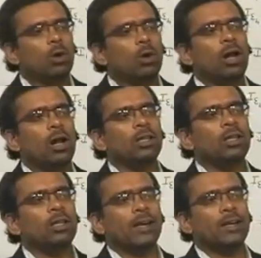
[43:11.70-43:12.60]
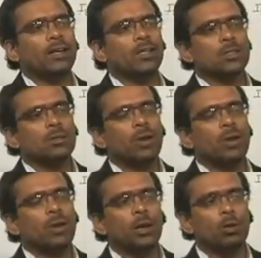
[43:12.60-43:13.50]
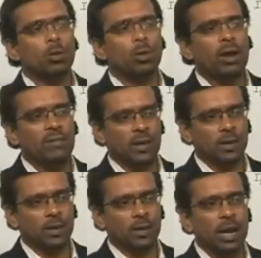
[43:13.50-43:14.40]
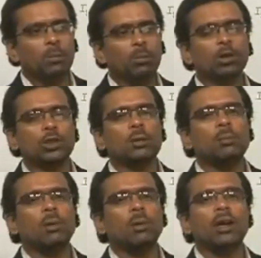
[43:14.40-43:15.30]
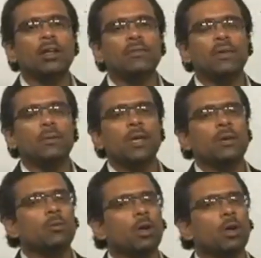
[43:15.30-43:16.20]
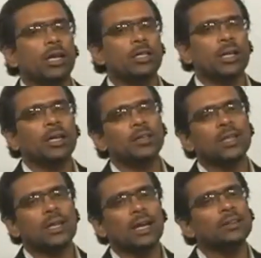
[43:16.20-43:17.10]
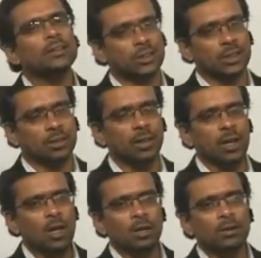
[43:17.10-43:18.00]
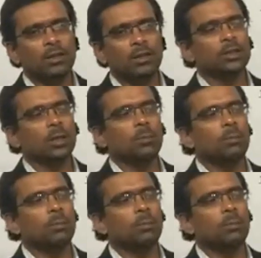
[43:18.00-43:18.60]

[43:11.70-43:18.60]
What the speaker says: Okay, so all these factors will try to affect, and most importantly, VBE voltage across the transistor.